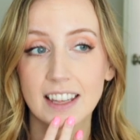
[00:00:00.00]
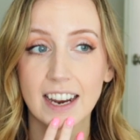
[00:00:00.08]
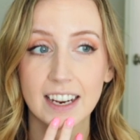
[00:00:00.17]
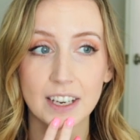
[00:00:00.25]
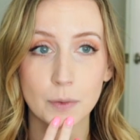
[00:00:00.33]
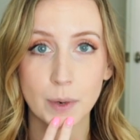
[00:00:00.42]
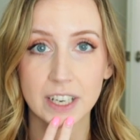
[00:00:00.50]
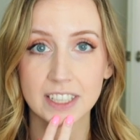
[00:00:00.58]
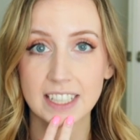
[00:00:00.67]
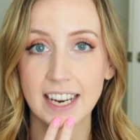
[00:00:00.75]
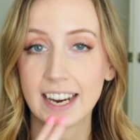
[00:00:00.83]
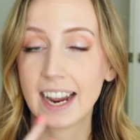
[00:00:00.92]
that I can wear
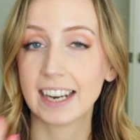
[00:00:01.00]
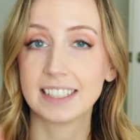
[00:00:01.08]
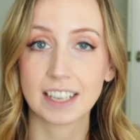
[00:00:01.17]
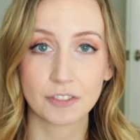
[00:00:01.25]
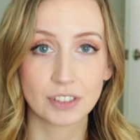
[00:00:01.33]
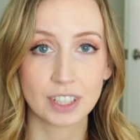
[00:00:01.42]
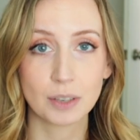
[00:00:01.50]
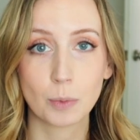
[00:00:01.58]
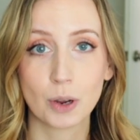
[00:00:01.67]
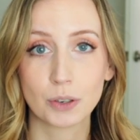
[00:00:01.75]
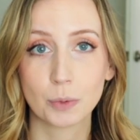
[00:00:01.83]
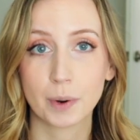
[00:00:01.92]
today. I definitely
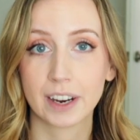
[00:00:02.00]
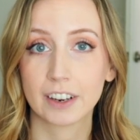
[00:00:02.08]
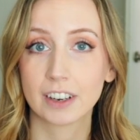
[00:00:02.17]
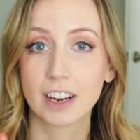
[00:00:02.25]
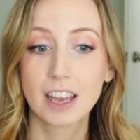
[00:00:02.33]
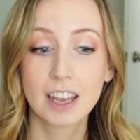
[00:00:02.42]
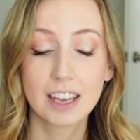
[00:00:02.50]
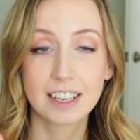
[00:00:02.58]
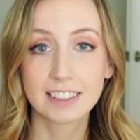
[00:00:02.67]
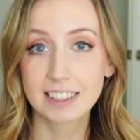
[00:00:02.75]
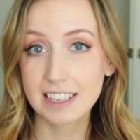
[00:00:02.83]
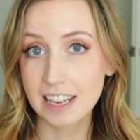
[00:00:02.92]
wanna wear
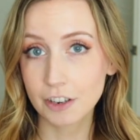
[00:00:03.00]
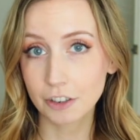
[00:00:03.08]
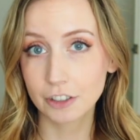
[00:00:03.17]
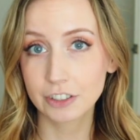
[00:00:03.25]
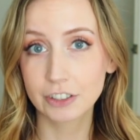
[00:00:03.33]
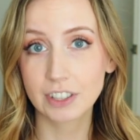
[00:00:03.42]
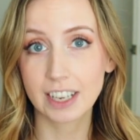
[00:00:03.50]
sneakers